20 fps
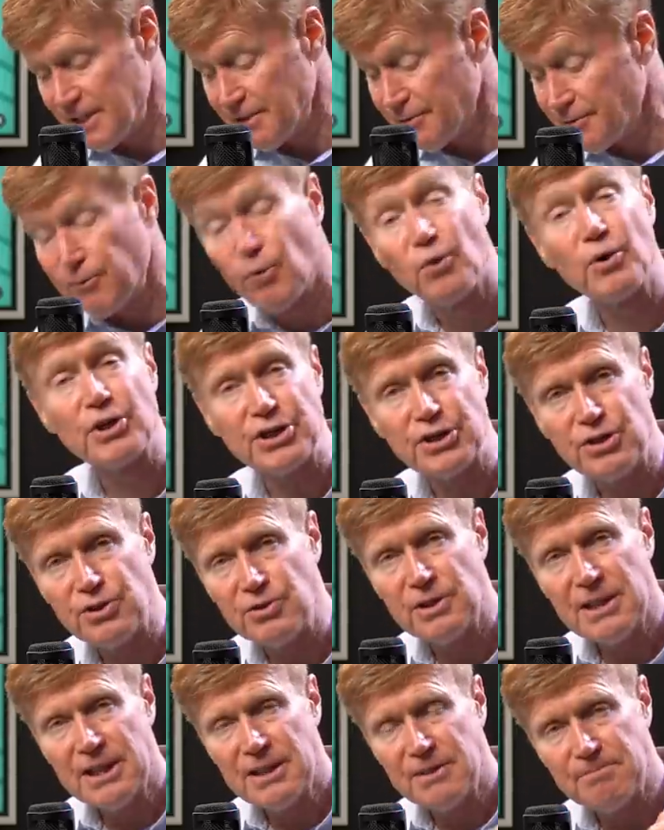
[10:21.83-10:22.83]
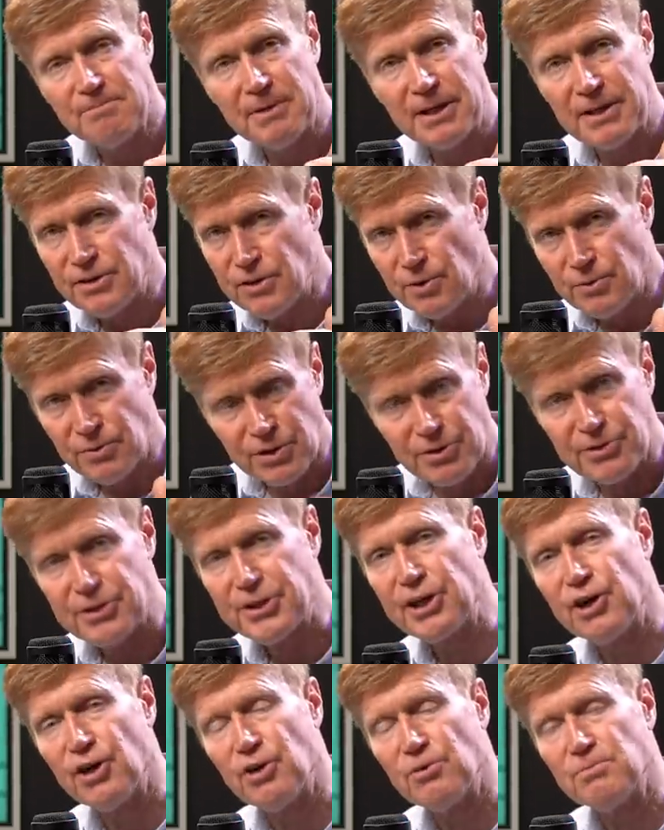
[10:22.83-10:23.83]
for you, but no
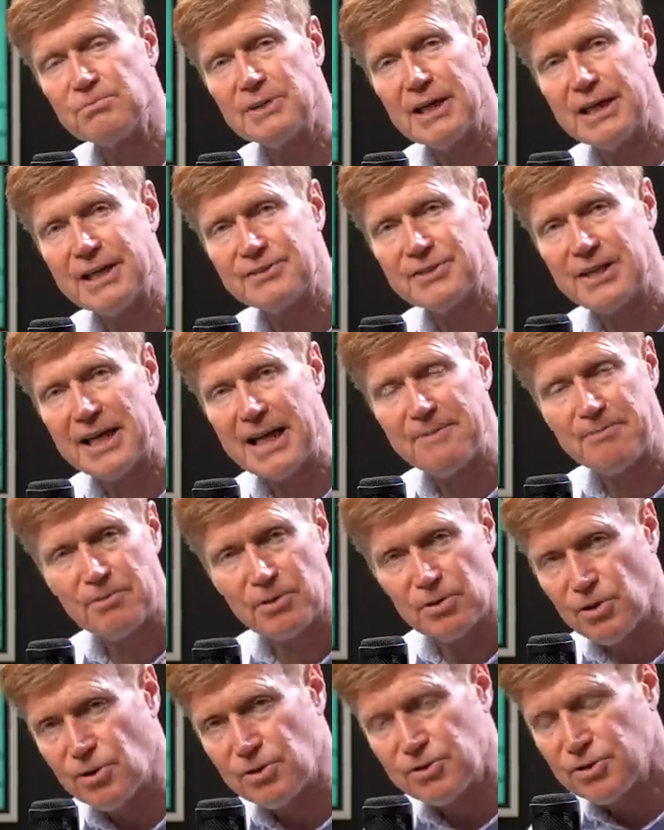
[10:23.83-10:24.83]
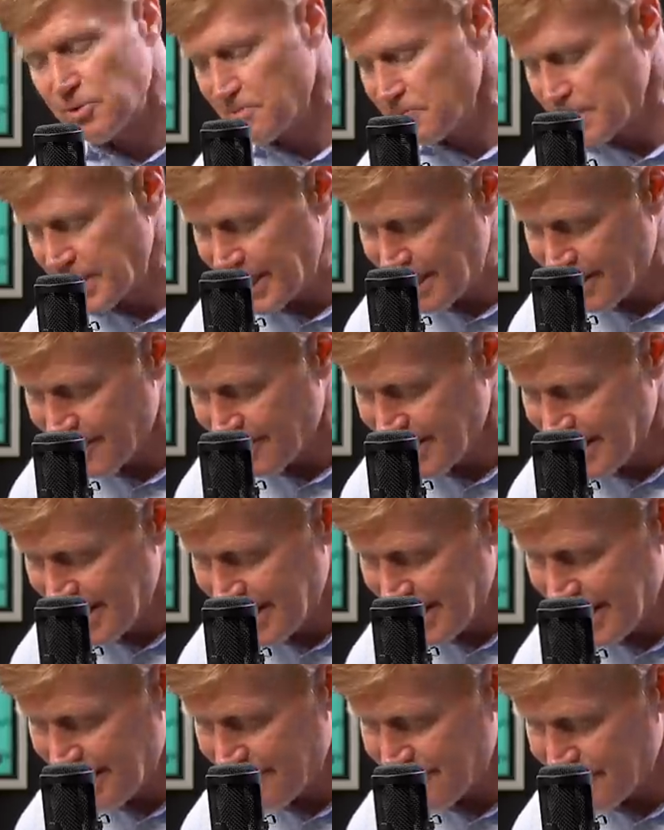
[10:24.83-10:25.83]
nursing home type or long-term care
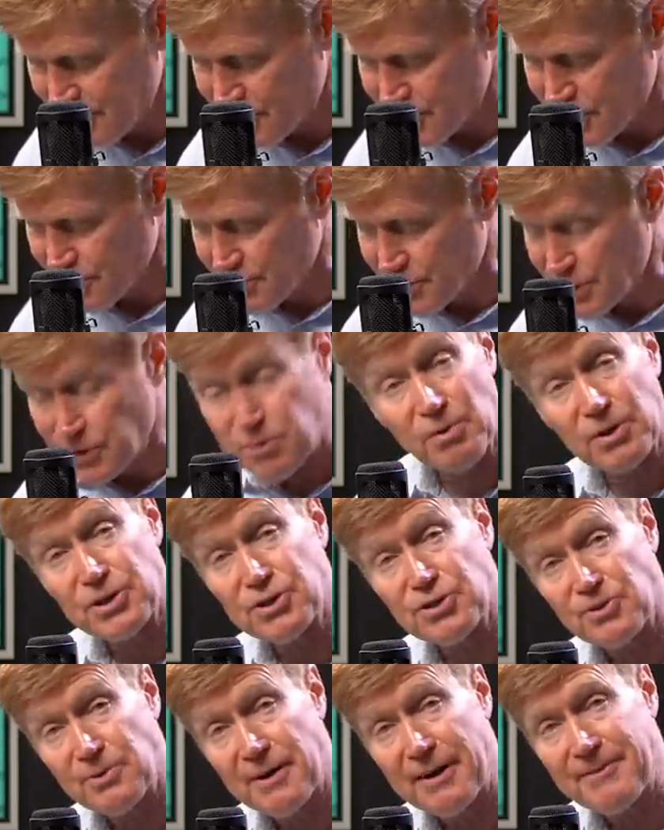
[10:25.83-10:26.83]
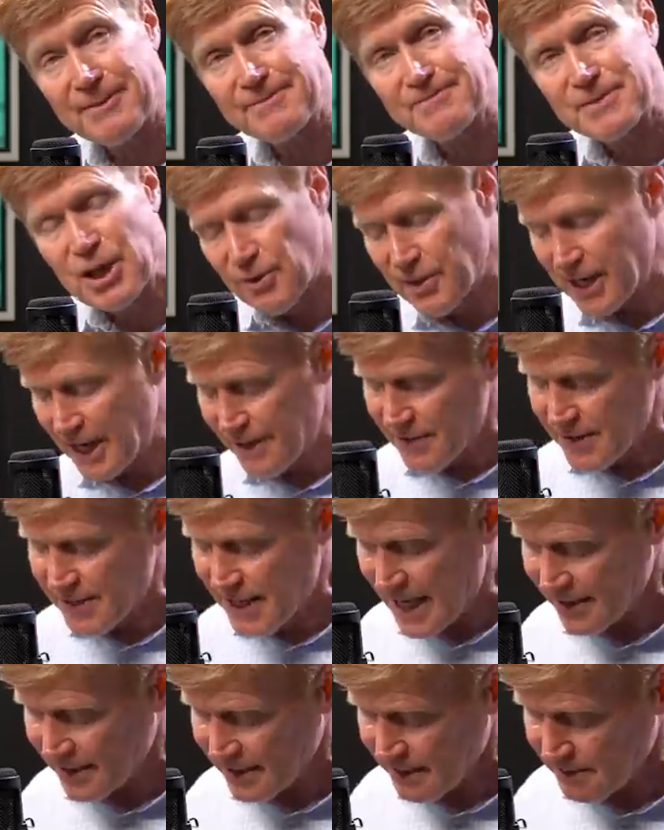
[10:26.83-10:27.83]
facilities whatsoever. Okay, and then
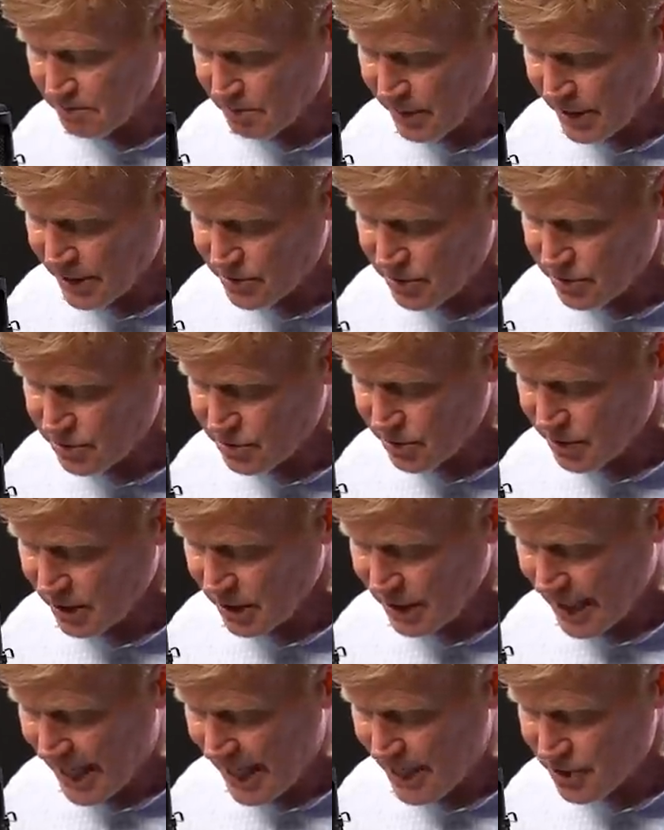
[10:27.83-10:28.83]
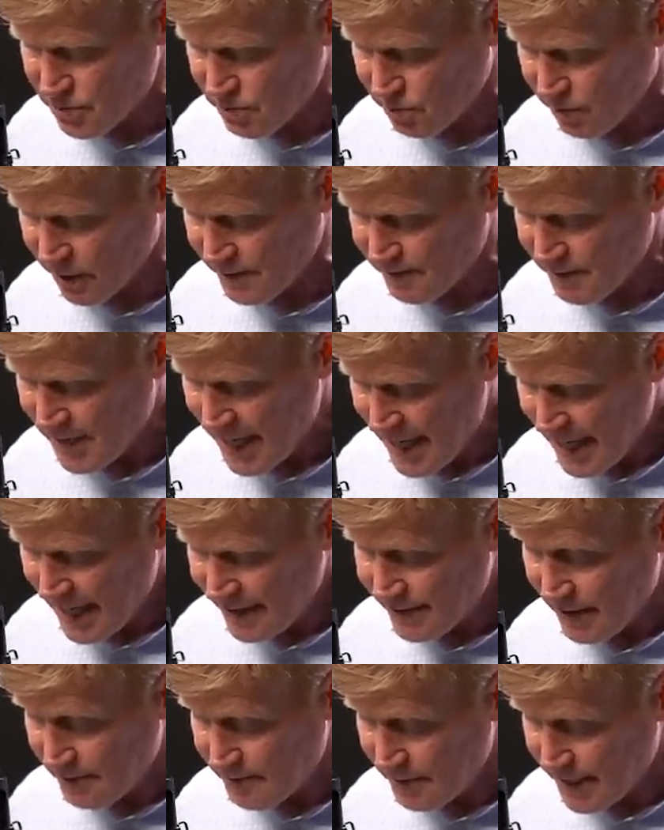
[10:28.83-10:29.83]
that brings us to the last one
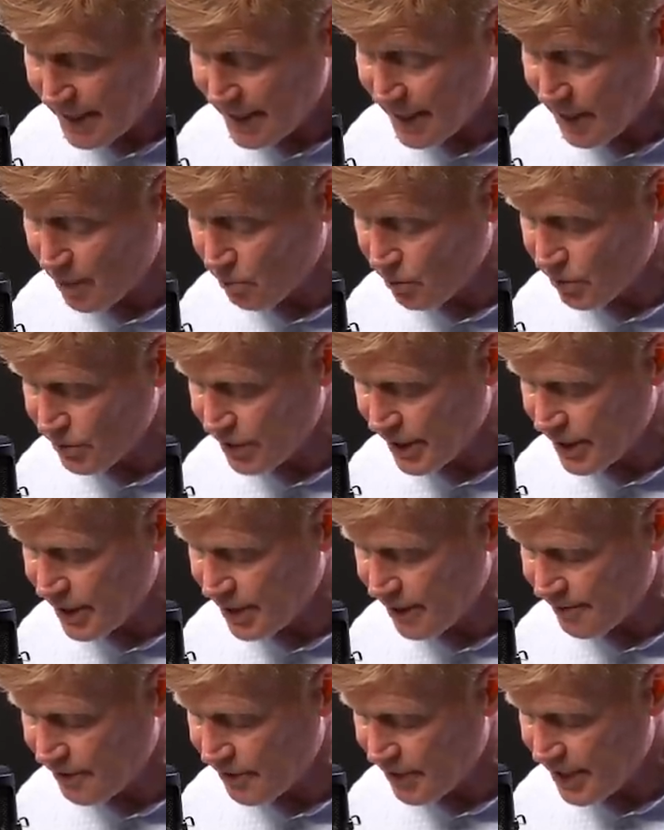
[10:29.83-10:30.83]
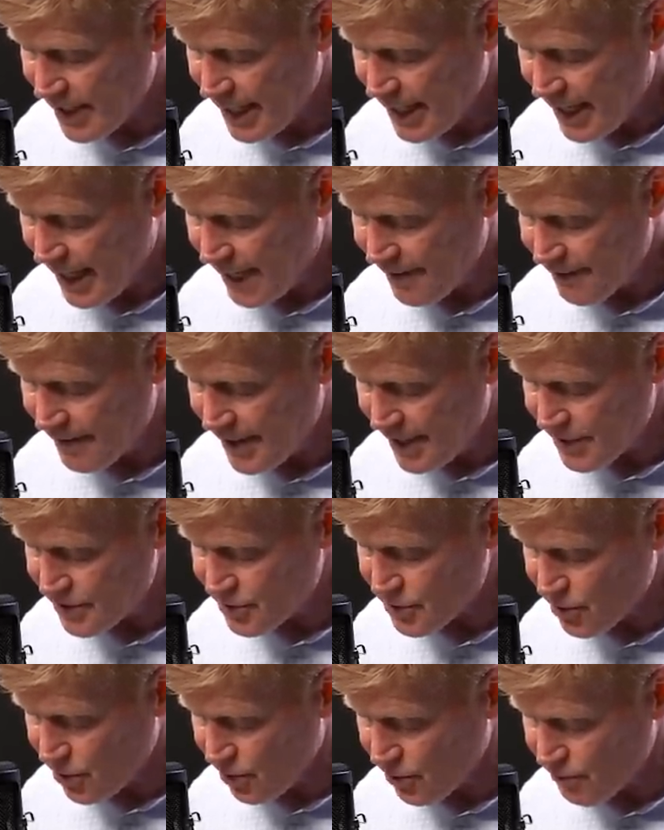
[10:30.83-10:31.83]
that Medicare will not cover, and that
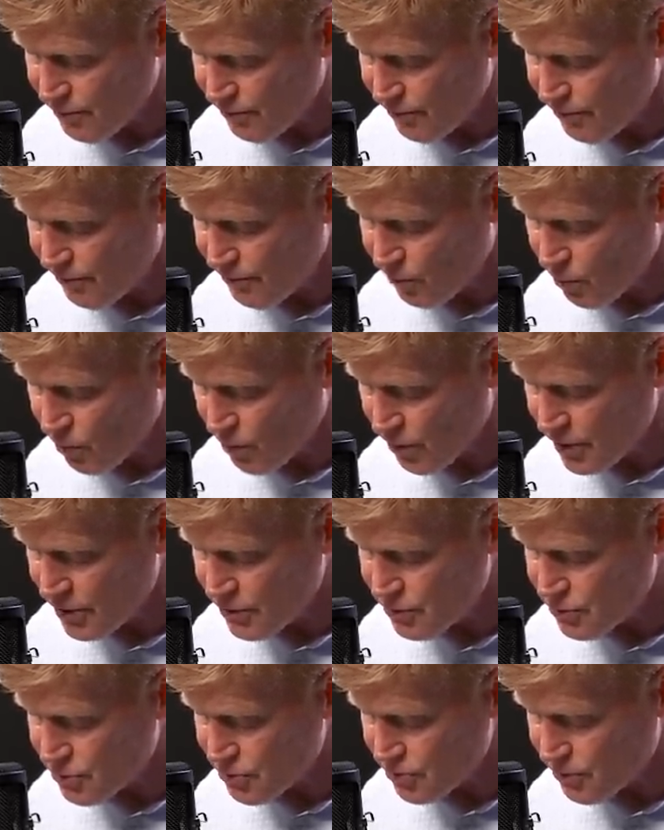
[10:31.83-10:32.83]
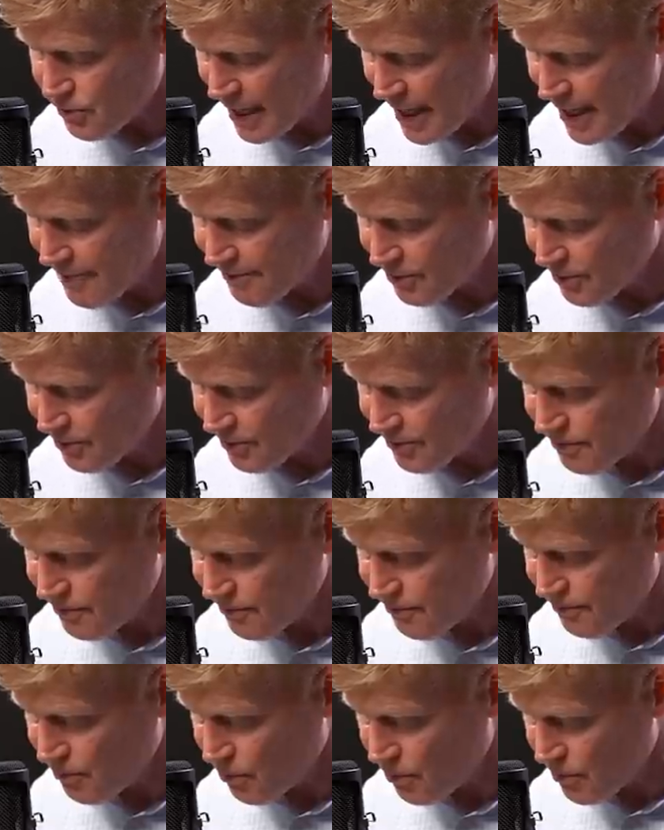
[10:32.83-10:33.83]
is called foreign travel.
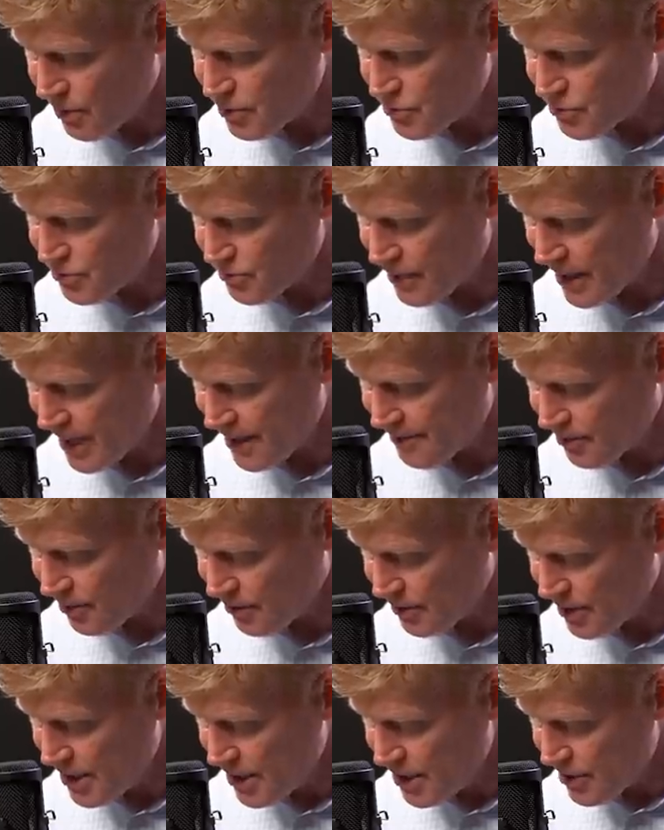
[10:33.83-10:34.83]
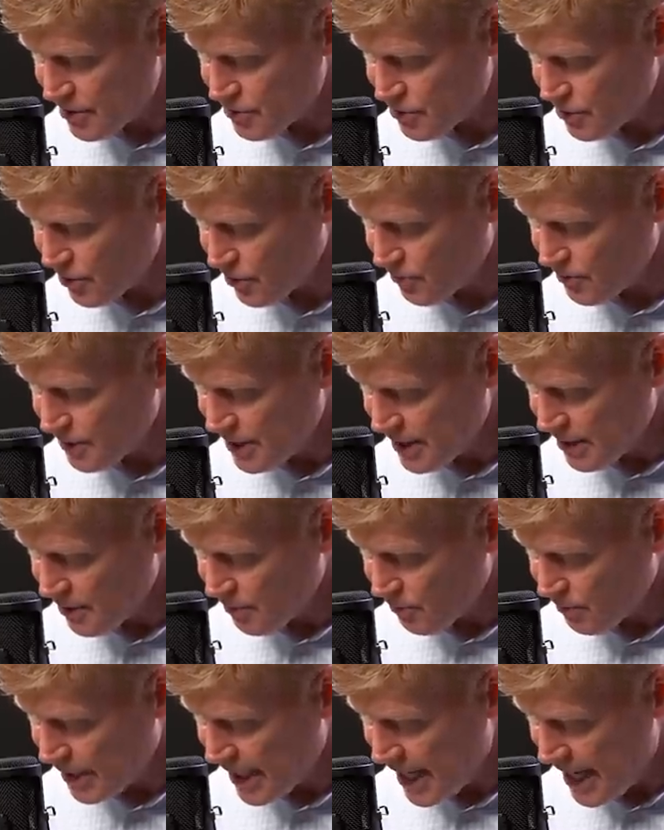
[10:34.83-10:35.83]
So
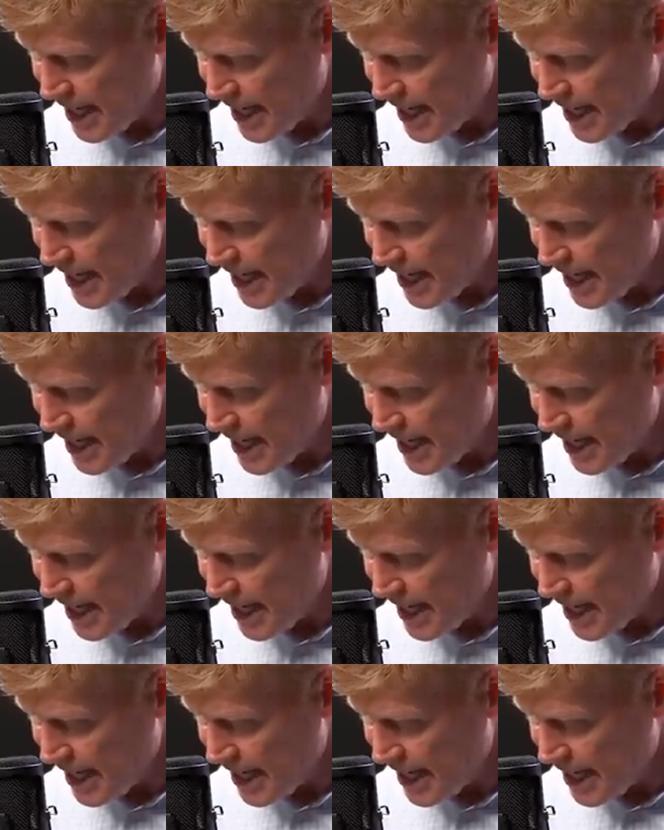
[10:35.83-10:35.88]
what